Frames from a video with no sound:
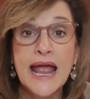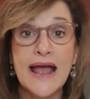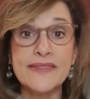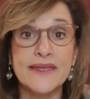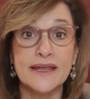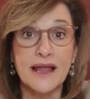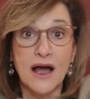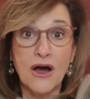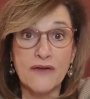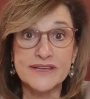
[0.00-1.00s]
And then
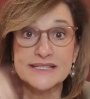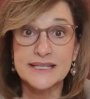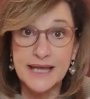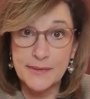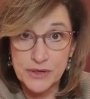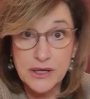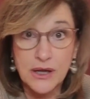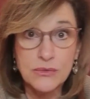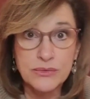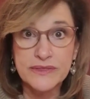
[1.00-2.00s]
obviously I'm going to
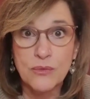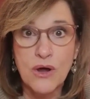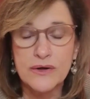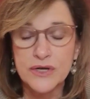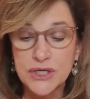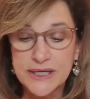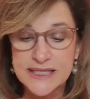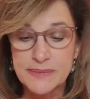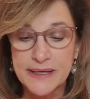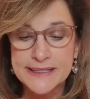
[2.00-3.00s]
go with the water and cookies
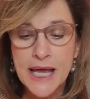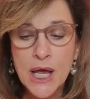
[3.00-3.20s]
place.